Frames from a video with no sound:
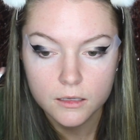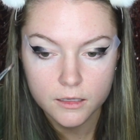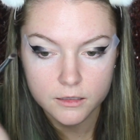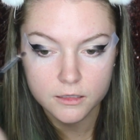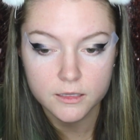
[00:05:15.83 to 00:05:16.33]

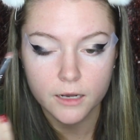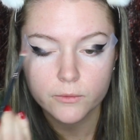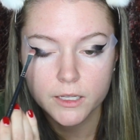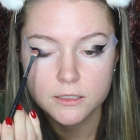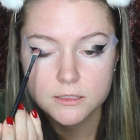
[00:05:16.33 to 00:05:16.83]
And then that
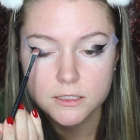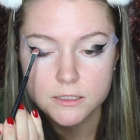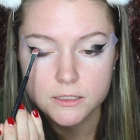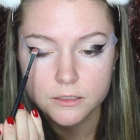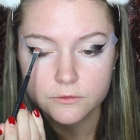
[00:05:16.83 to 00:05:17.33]
way it's
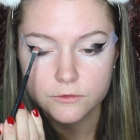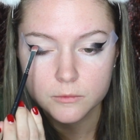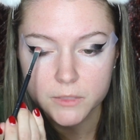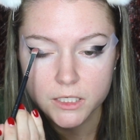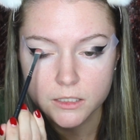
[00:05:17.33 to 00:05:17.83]
easier for
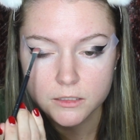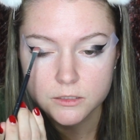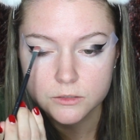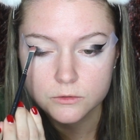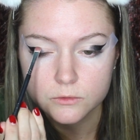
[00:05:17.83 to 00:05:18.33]
me
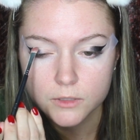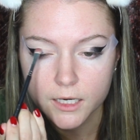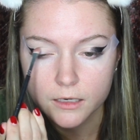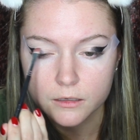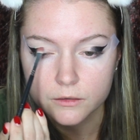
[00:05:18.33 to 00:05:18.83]
to
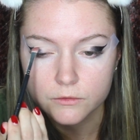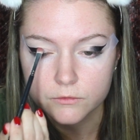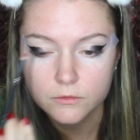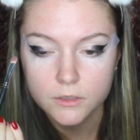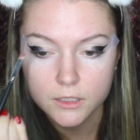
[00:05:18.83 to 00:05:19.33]
kind of
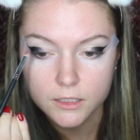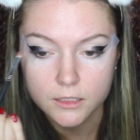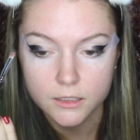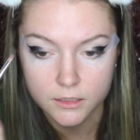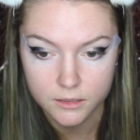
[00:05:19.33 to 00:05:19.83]

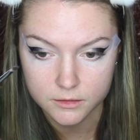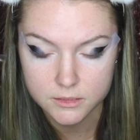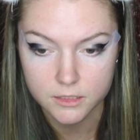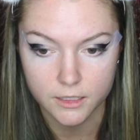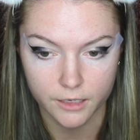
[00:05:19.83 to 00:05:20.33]
get
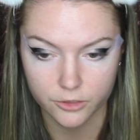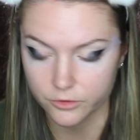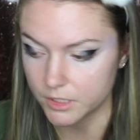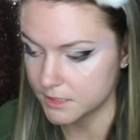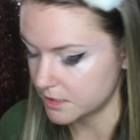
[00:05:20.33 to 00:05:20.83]
into that
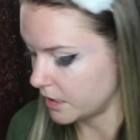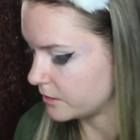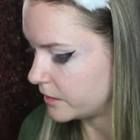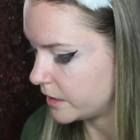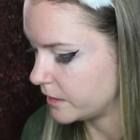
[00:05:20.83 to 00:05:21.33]
crease
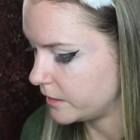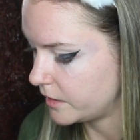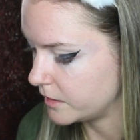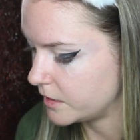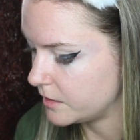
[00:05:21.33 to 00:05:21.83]
area
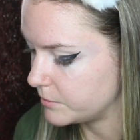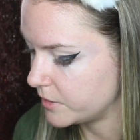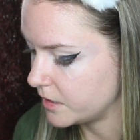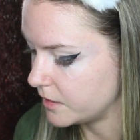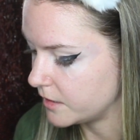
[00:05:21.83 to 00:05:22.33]
and keep
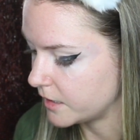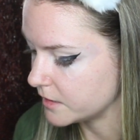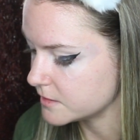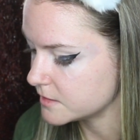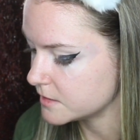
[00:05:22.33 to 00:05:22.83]
it
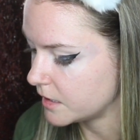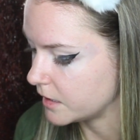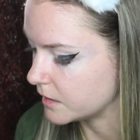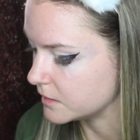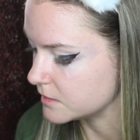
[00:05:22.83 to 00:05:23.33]
nice
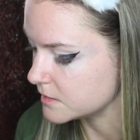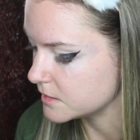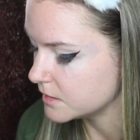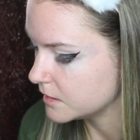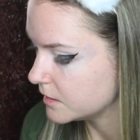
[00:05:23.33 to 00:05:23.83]
and
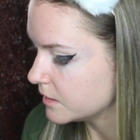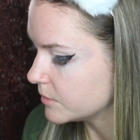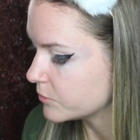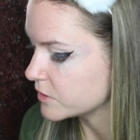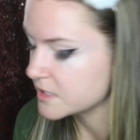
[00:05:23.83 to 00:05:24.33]

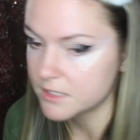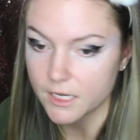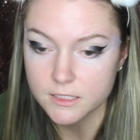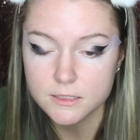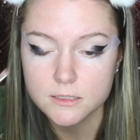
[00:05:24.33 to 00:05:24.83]

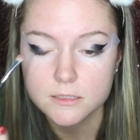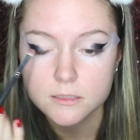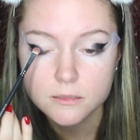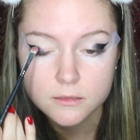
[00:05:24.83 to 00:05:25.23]
precise.